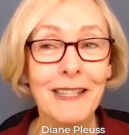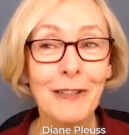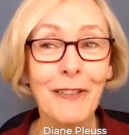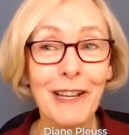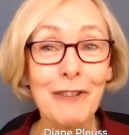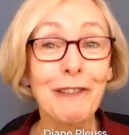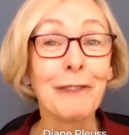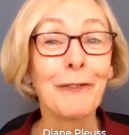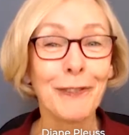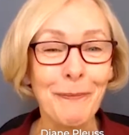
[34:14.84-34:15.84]
so that you
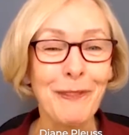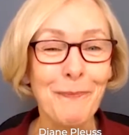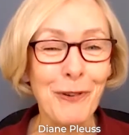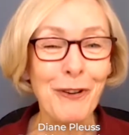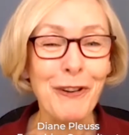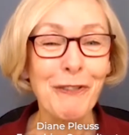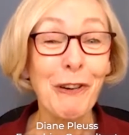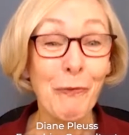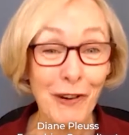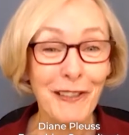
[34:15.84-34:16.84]
can flip the burger
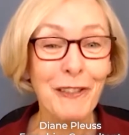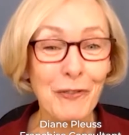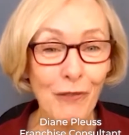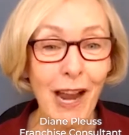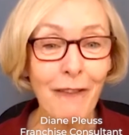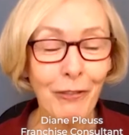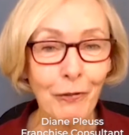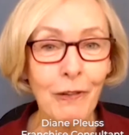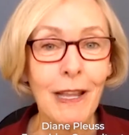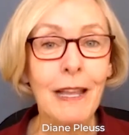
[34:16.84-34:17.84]
or work the drive
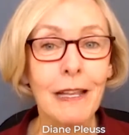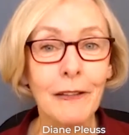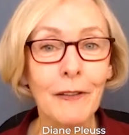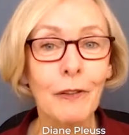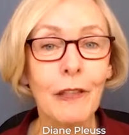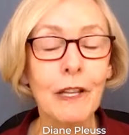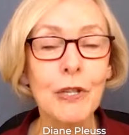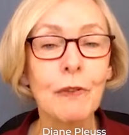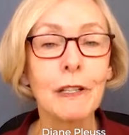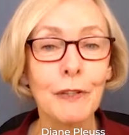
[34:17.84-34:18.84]
through. It's so that
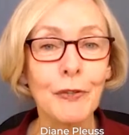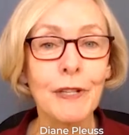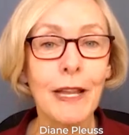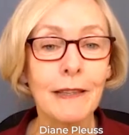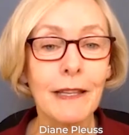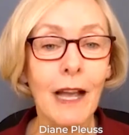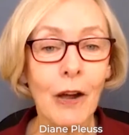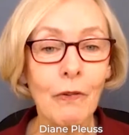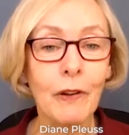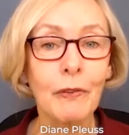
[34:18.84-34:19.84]
you understand the
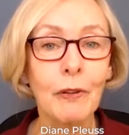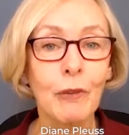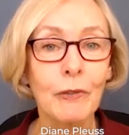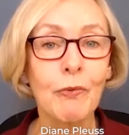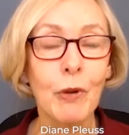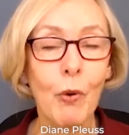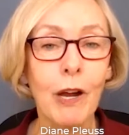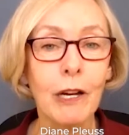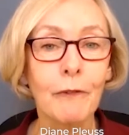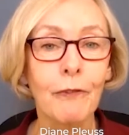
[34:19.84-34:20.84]
hours and what's
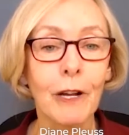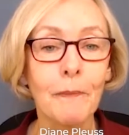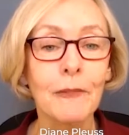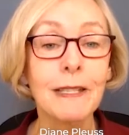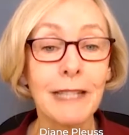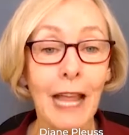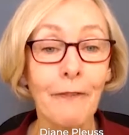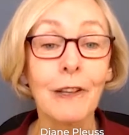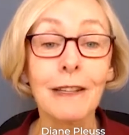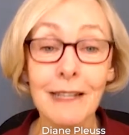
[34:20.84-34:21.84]
required from
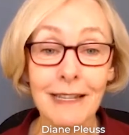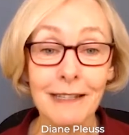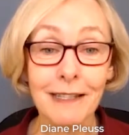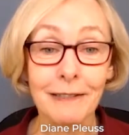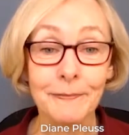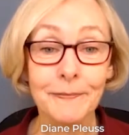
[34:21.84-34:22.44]
staffing needs.